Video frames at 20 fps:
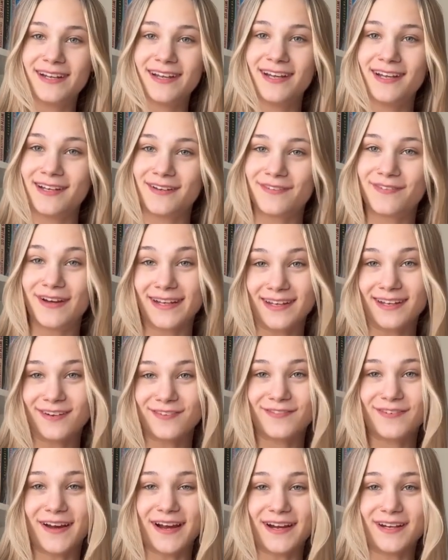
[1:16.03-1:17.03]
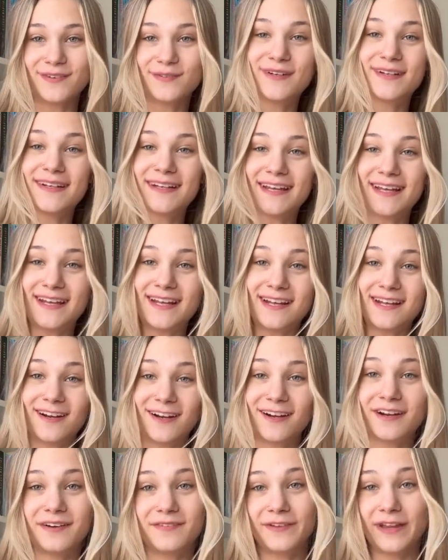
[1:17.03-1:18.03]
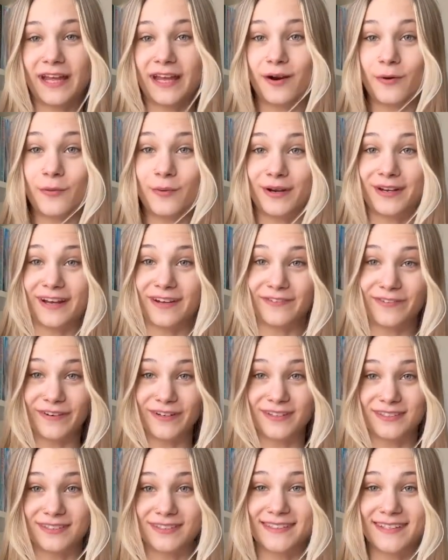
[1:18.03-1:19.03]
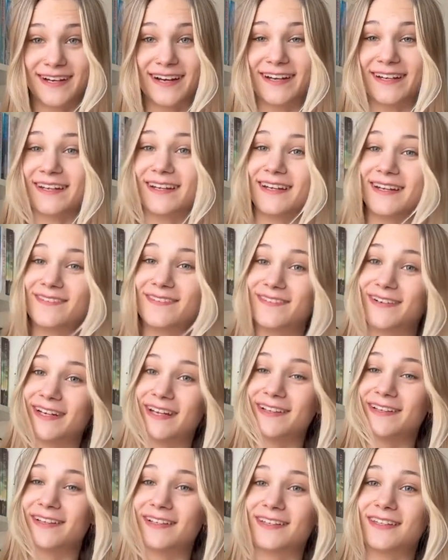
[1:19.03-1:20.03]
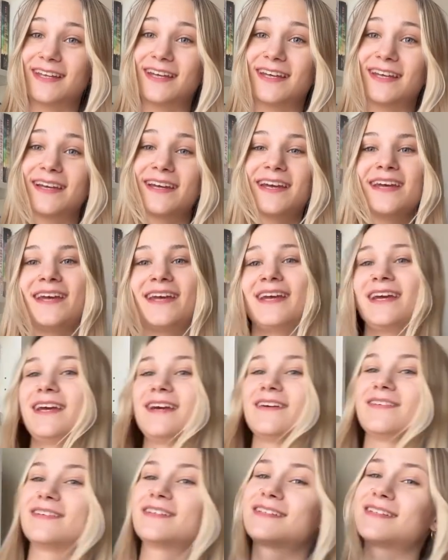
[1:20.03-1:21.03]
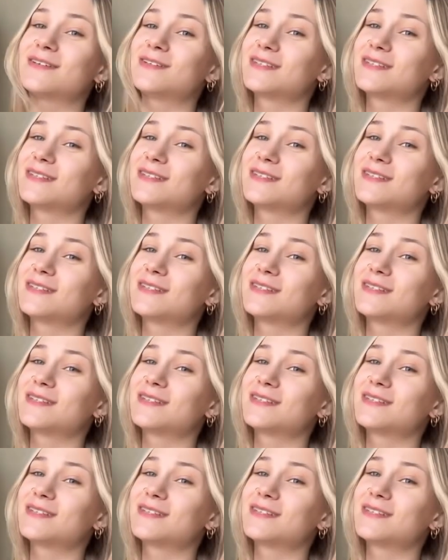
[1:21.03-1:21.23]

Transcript: if I can find one here of like when I first got it and what it looked like. It was so